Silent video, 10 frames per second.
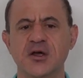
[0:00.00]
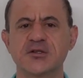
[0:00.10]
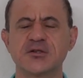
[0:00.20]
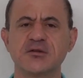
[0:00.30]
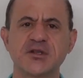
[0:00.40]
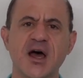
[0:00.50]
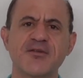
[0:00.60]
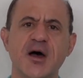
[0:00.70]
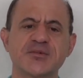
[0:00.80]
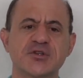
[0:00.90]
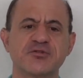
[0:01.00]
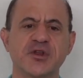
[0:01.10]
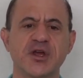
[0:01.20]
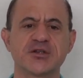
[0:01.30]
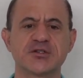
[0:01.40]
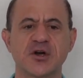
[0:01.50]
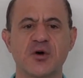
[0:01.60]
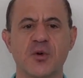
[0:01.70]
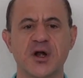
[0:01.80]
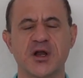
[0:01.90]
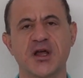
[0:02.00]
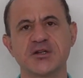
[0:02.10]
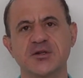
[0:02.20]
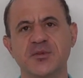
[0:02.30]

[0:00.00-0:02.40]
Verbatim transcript: So DevOps is really just the coordination